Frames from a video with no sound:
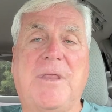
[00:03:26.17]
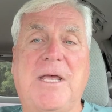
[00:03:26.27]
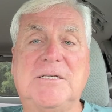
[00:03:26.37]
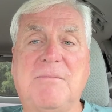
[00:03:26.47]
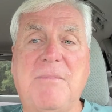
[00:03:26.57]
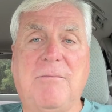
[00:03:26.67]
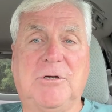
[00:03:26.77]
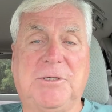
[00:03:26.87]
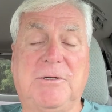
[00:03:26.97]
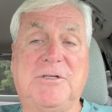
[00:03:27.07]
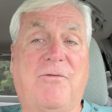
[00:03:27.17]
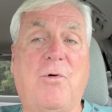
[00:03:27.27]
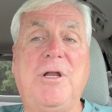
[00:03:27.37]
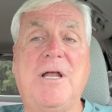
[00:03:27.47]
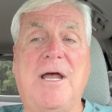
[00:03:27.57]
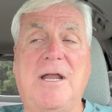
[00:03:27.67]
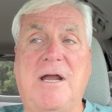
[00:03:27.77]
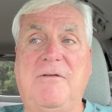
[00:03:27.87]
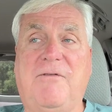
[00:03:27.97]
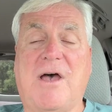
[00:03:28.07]
as a membership, it's
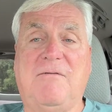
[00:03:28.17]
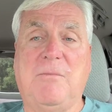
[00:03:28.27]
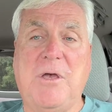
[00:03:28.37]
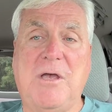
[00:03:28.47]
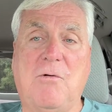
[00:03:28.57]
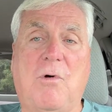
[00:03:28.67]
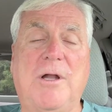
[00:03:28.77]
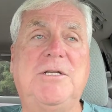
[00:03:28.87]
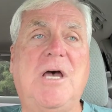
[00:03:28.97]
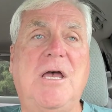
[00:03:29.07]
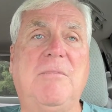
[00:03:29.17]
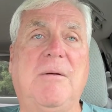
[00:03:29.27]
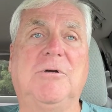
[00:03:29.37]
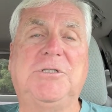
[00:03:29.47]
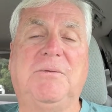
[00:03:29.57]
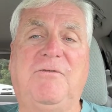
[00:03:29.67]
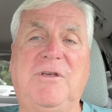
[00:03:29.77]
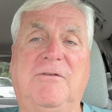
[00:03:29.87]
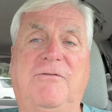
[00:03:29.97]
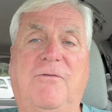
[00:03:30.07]
$49.95. You pay a one-time membership
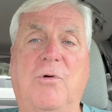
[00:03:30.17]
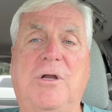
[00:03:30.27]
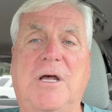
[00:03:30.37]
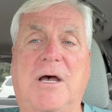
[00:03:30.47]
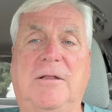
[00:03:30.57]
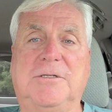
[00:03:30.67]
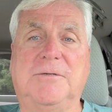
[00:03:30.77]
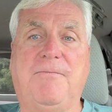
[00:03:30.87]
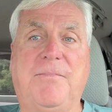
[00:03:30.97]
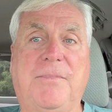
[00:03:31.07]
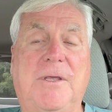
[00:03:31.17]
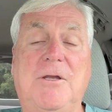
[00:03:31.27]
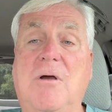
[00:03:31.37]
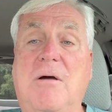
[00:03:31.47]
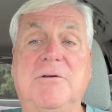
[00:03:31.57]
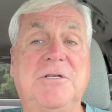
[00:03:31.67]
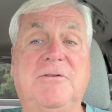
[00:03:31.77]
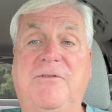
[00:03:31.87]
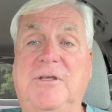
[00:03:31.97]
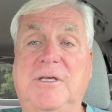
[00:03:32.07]
fee of $40, and you're always an
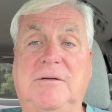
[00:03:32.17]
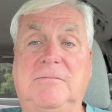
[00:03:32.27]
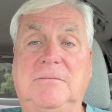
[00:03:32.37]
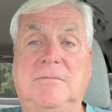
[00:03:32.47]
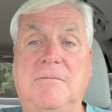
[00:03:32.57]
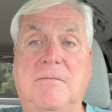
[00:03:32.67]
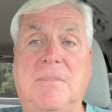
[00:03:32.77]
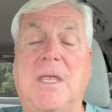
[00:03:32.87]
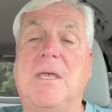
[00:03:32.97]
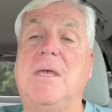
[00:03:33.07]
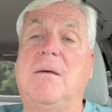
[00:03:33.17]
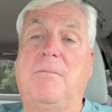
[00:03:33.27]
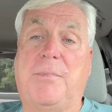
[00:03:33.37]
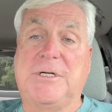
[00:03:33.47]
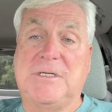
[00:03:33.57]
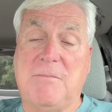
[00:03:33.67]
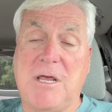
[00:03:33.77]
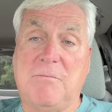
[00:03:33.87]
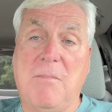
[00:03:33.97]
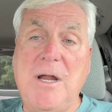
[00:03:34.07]
affiliate. But to
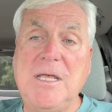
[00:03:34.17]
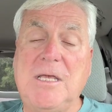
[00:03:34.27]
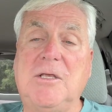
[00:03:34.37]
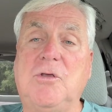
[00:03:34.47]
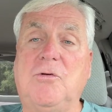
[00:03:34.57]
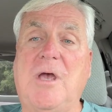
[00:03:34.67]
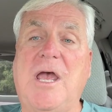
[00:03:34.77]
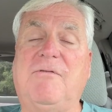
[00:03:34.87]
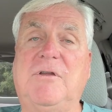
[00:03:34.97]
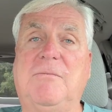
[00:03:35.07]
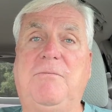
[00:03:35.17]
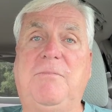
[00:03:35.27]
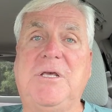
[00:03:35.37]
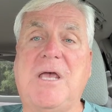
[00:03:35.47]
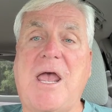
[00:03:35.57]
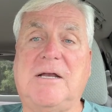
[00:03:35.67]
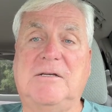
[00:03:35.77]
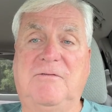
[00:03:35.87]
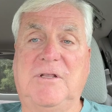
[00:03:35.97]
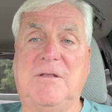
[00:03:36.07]
make money, you have to be
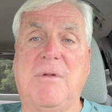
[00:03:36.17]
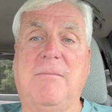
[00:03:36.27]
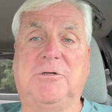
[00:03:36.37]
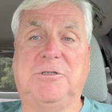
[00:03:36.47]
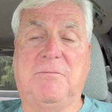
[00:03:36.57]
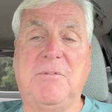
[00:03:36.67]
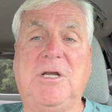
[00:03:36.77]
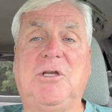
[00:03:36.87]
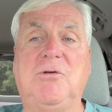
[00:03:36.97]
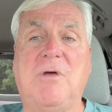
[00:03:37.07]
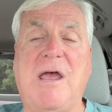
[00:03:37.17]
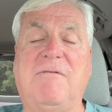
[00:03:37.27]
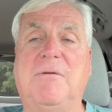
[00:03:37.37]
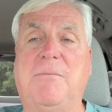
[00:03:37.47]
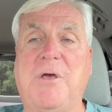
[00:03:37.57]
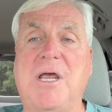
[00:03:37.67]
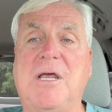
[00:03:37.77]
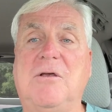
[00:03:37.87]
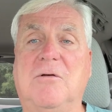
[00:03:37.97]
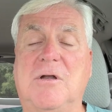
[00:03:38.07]
active in the membership, meaning you have to pay
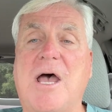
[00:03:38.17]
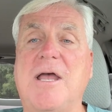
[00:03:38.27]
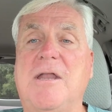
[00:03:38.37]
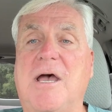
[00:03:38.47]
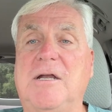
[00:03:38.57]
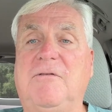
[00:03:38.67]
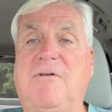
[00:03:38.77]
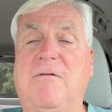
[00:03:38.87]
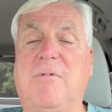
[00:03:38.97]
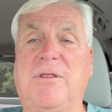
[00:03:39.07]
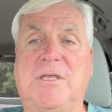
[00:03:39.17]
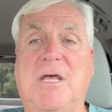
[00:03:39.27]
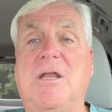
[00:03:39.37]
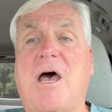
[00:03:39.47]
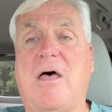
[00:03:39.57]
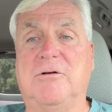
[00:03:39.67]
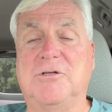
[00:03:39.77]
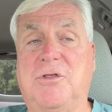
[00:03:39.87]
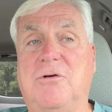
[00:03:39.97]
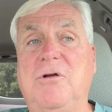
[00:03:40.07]
your $9.95 a month, $10,
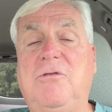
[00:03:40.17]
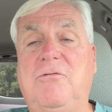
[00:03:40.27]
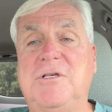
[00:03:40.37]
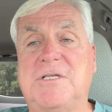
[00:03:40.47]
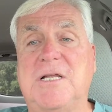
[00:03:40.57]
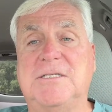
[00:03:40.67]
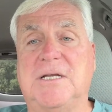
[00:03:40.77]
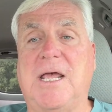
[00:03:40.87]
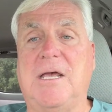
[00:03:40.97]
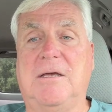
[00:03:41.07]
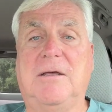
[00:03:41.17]
33 cents a day